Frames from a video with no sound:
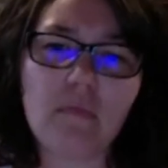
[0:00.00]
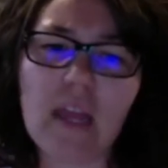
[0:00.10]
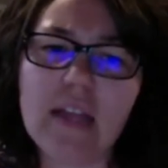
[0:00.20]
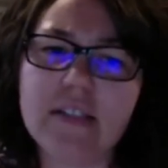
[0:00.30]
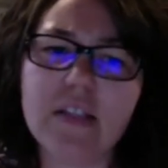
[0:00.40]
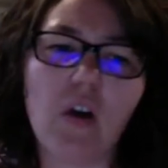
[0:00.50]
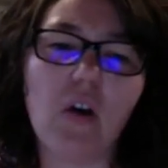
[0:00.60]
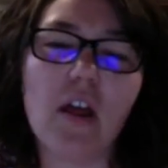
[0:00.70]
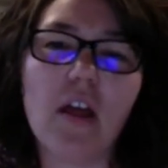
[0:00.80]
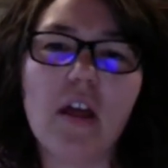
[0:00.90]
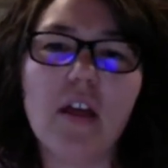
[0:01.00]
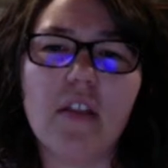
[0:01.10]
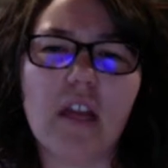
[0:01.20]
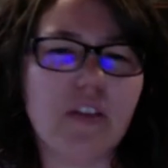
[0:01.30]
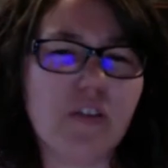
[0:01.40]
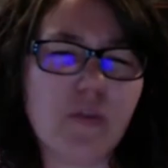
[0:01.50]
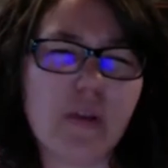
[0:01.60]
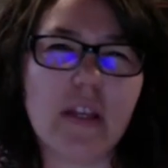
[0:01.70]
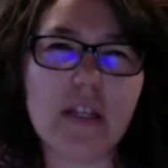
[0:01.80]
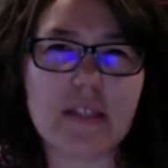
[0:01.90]
And so like
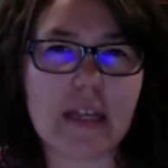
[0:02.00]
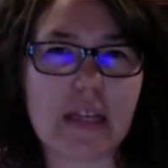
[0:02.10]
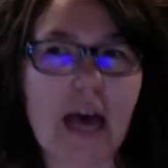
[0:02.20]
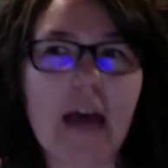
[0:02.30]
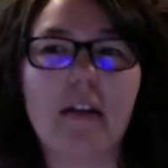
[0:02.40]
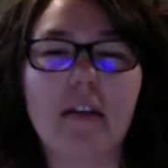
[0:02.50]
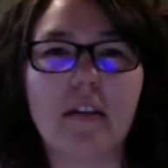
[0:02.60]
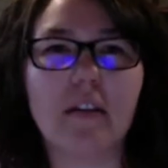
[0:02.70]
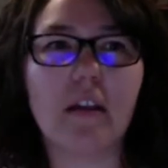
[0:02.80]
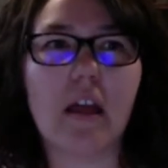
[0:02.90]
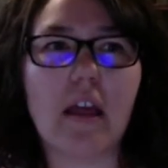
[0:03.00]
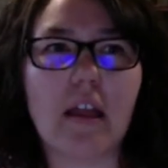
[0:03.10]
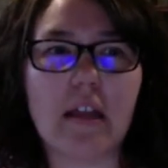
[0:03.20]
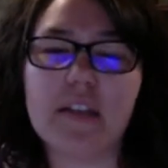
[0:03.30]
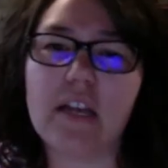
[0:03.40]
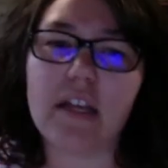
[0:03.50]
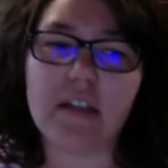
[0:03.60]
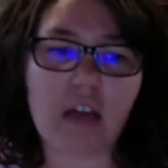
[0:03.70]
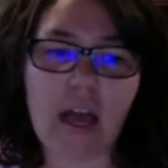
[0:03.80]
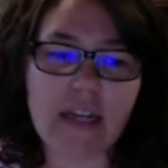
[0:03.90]
doing things like that, and
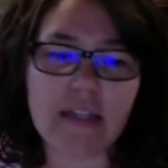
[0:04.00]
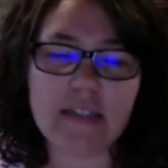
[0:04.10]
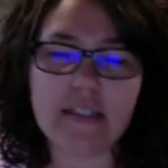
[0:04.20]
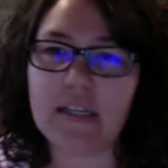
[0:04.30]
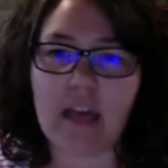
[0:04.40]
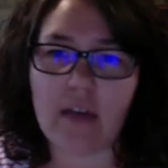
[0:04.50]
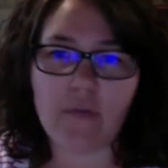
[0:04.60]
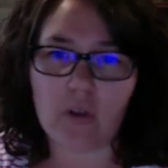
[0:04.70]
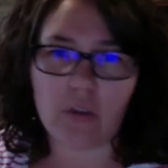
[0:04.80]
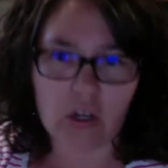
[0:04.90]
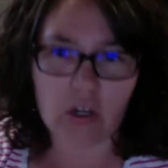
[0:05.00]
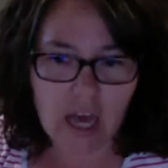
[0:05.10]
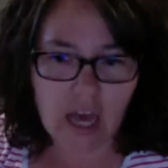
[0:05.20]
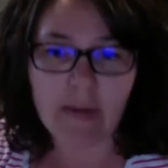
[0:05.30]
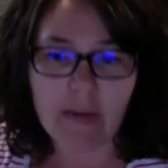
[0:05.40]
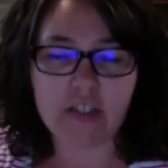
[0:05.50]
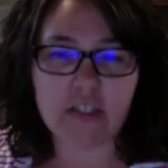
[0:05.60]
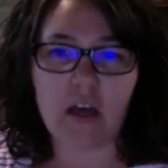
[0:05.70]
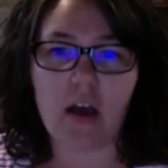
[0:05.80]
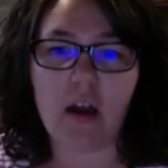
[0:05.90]
I didn't see that for a long time. I
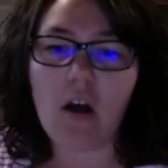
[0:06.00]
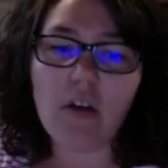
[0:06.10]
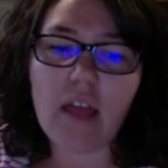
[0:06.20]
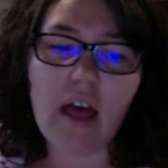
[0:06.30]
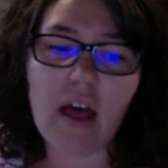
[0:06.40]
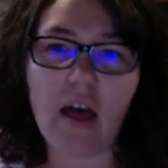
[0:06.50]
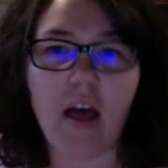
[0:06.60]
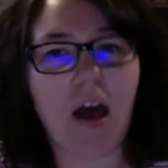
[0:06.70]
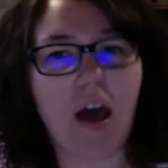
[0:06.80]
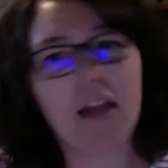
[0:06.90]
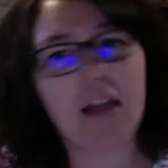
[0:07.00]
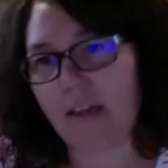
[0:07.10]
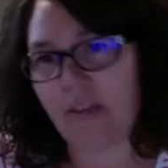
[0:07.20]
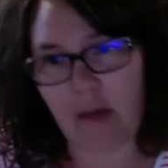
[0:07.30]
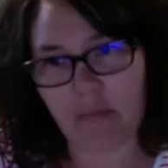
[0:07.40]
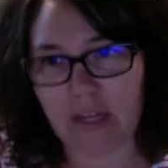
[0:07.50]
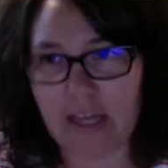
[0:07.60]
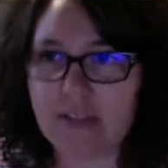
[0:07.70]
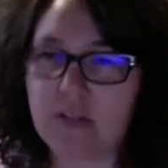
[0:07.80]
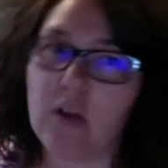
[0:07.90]
just thought, oh yeah, I like that
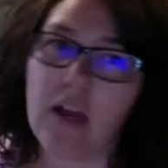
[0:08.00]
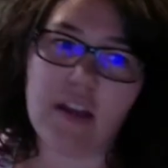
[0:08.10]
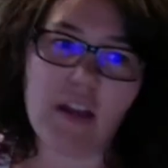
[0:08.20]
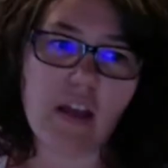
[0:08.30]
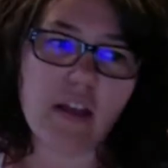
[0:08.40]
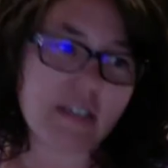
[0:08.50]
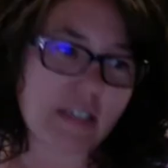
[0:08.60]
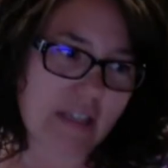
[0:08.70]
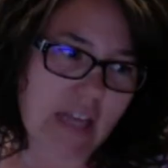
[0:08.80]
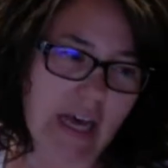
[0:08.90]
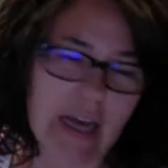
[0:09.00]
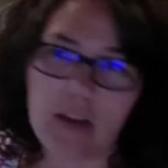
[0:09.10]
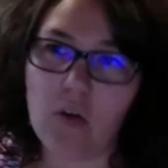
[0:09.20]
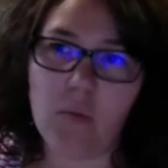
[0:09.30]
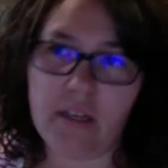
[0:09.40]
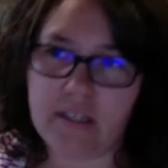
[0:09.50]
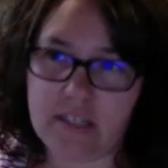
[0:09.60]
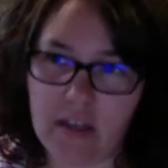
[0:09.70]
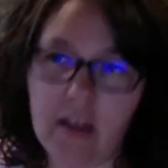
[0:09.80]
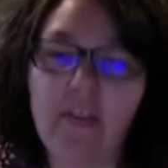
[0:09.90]
place, or I did that, no big
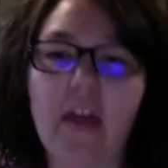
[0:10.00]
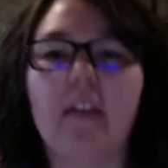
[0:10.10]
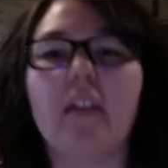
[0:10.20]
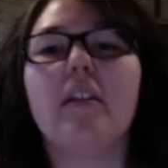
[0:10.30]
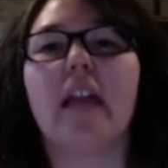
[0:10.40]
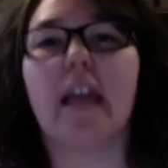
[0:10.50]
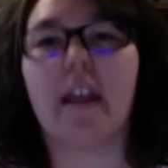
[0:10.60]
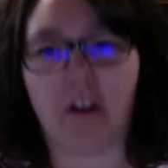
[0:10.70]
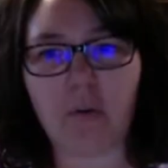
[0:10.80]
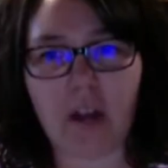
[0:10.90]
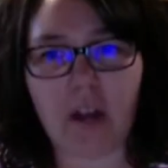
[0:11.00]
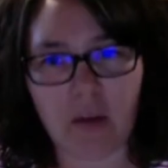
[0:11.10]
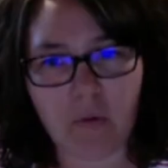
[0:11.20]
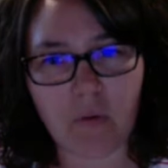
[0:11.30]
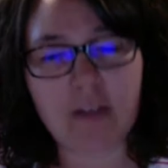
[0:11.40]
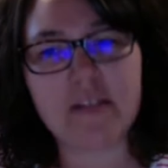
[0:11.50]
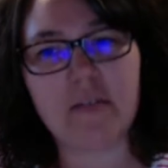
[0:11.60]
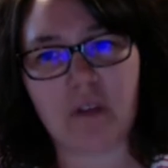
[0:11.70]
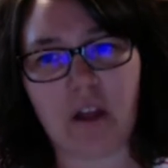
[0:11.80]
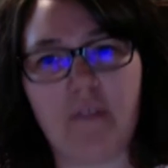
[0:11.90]
deal. And then later when I was in
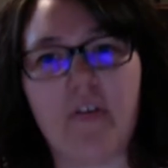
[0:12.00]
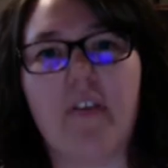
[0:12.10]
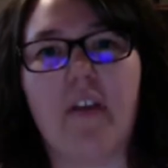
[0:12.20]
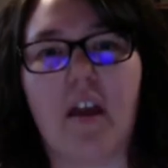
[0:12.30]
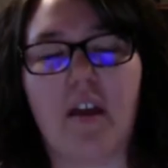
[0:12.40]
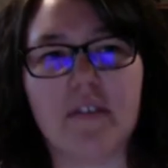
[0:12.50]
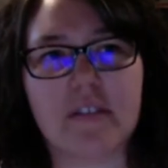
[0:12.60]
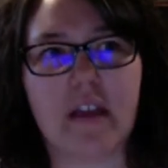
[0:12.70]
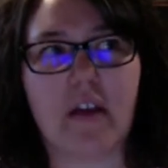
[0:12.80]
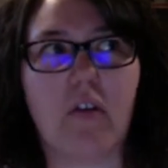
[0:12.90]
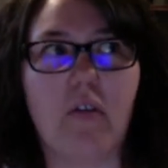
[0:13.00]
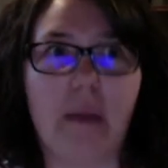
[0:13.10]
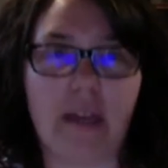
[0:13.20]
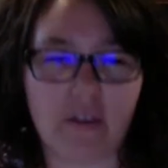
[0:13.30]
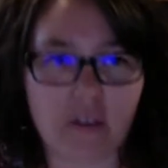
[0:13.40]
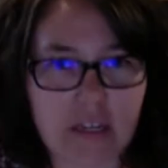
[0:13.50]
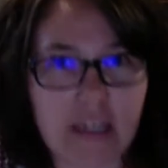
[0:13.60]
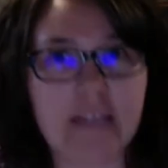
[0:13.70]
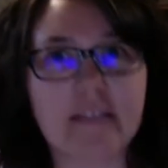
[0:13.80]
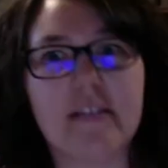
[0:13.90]
recovery, then I was like, oh my
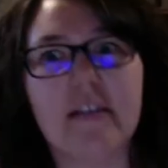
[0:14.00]
goodness,